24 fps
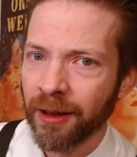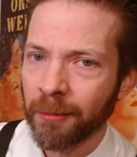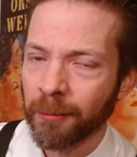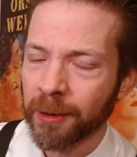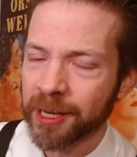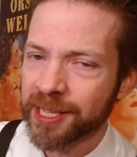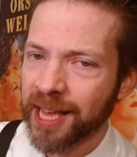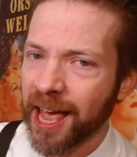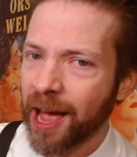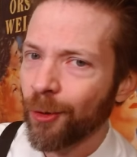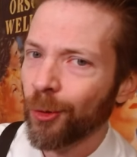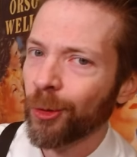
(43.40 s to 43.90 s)

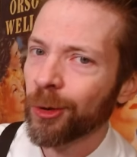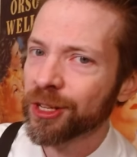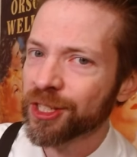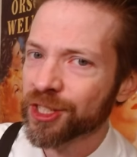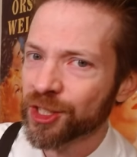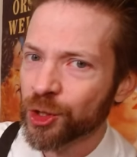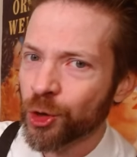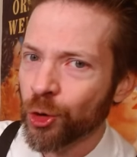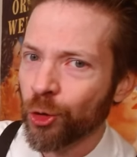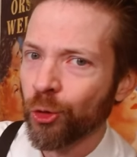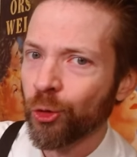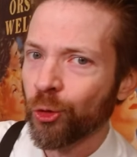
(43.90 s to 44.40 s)
because that
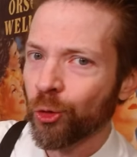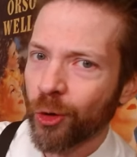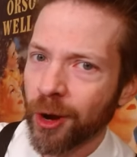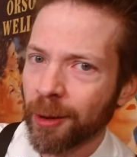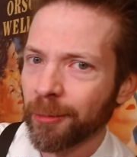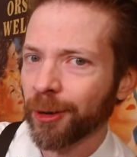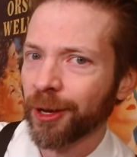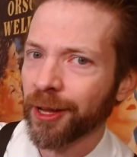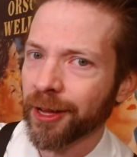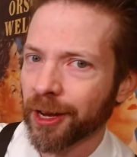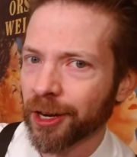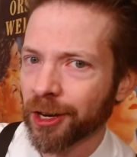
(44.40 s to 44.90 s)
one's
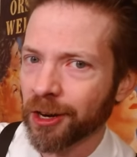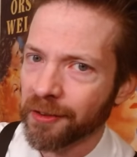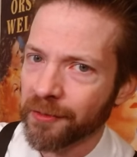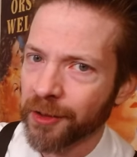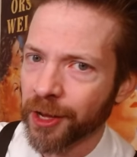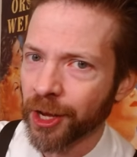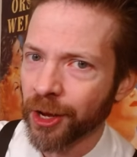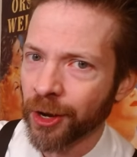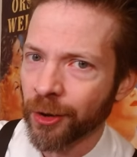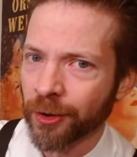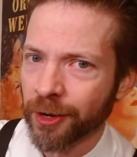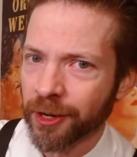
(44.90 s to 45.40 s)
criminally
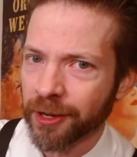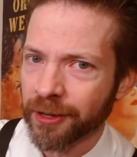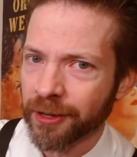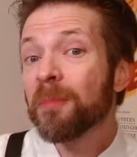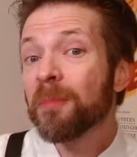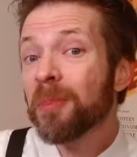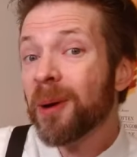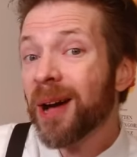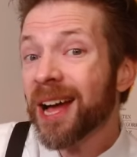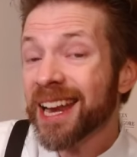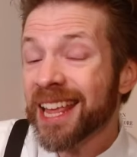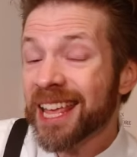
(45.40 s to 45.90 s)
underviewed.
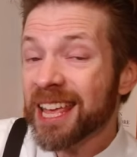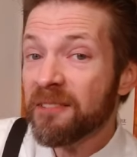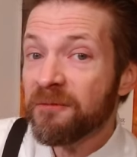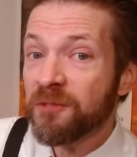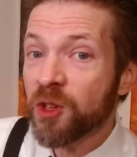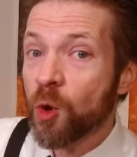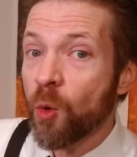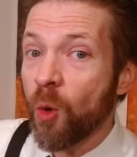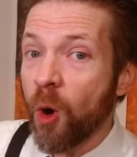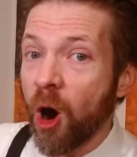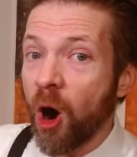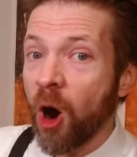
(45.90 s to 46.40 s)
But if
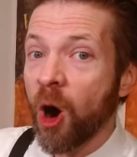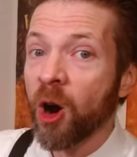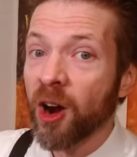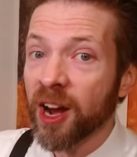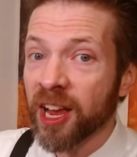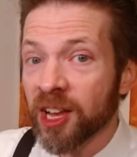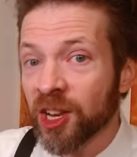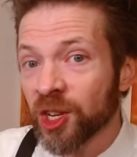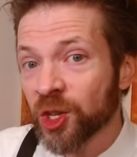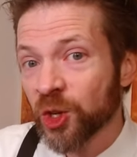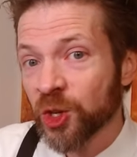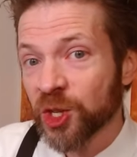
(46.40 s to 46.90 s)
you are
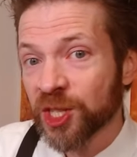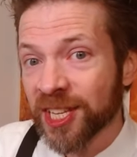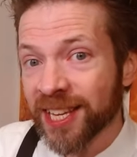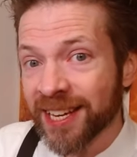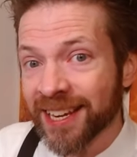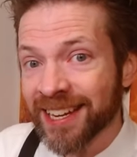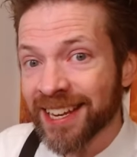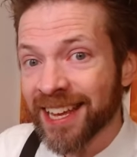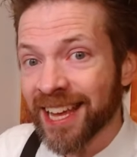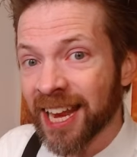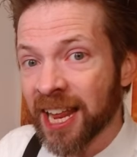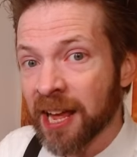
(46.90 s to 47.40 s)
interested
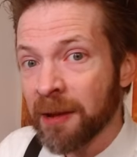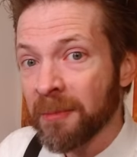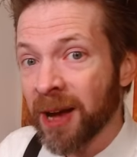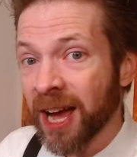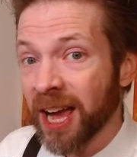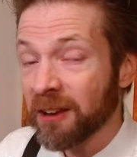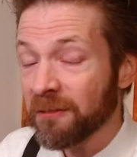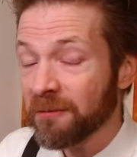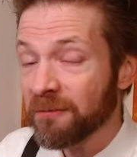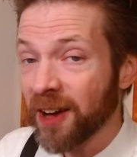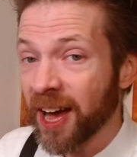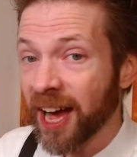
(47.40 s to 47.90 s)
in getting my
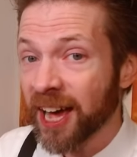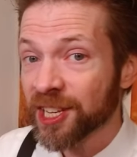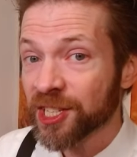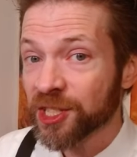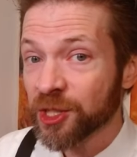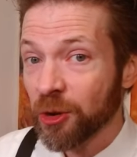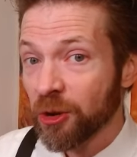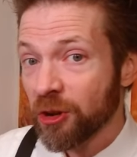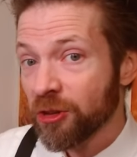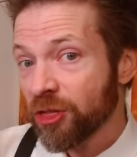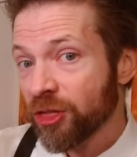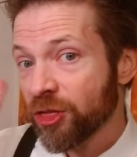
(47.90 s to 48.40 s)
advice,
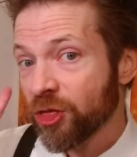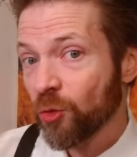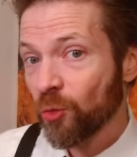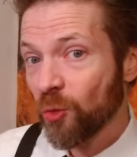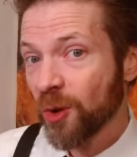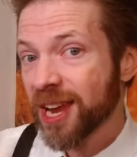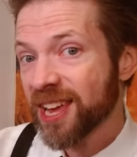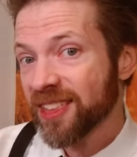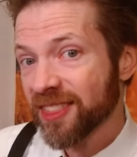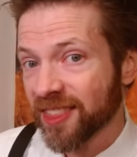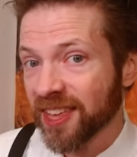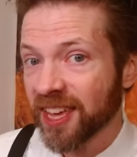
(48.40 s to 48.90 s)
there are
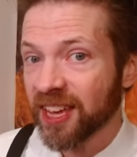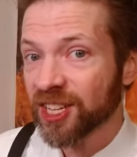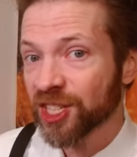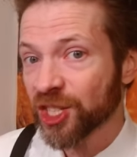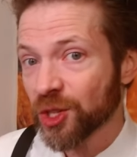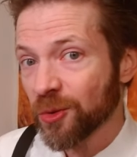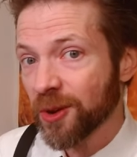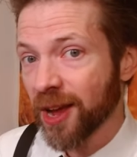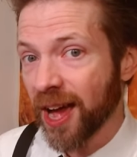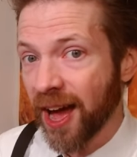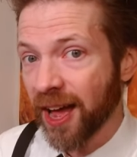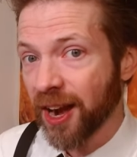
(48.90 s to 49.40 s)
three things
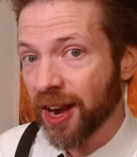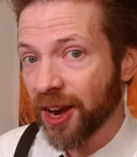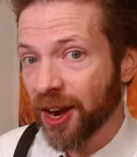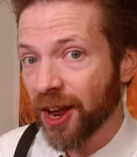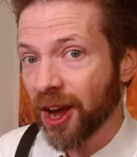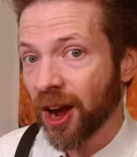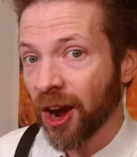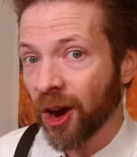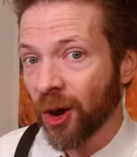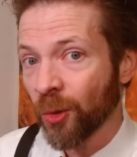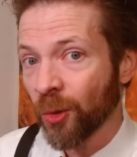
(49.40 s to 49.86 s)
you gotta know.